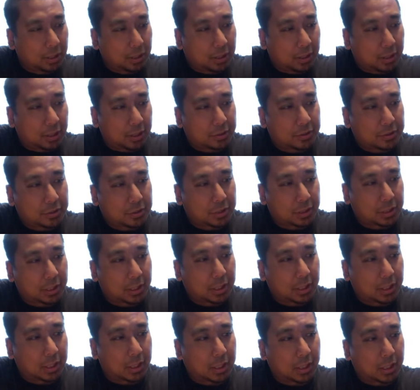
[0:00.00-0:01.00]
actually
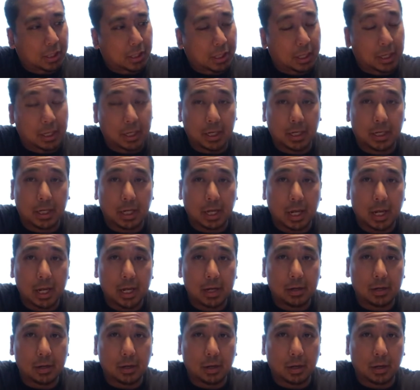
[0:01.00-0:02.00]
uh, a Nick
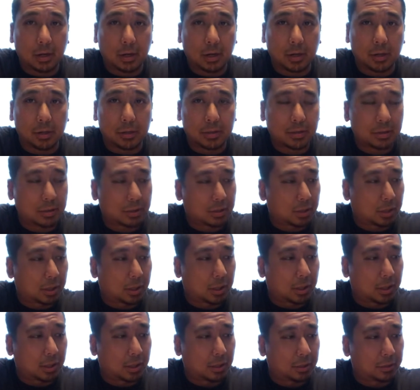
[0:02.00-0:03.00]
Adenhart
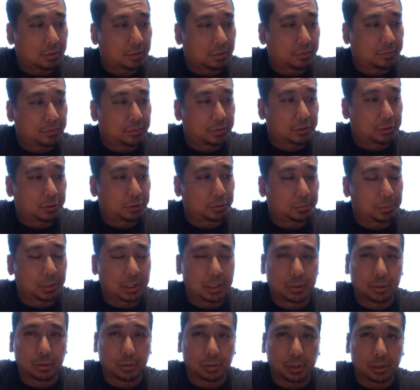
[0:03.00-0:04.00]
uh, official
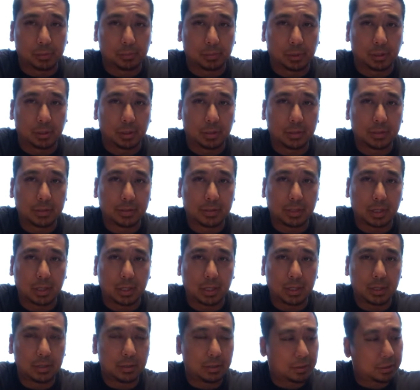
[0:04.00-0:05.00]
Major League Ball
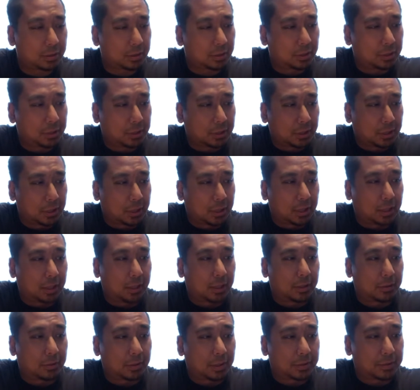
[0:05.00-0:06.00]
signed.
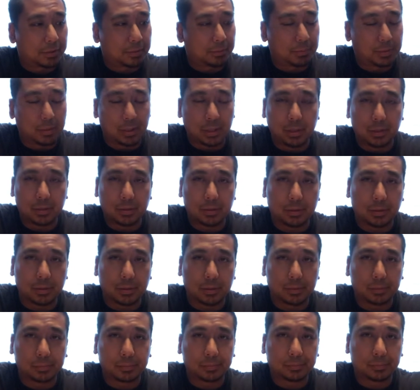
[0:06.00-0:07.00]
Uh, rest in peace, you
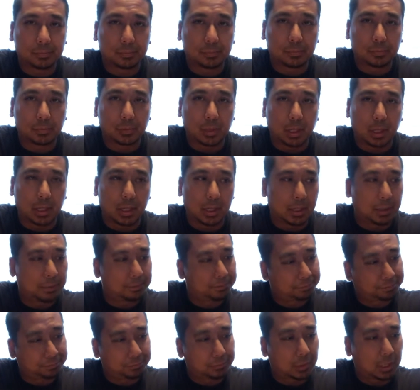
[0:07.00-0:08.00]
know, uh,
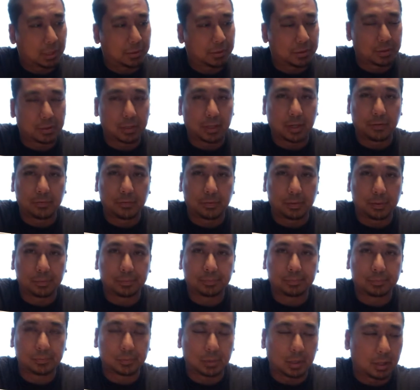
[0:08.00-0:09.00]
that was a tough
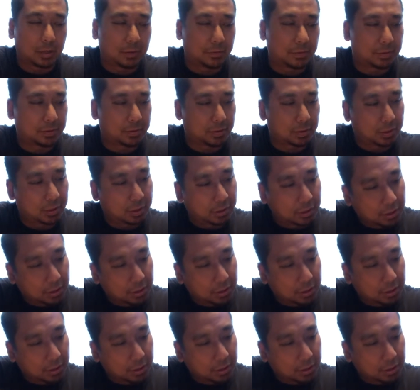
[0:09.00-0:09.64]
one, obviously.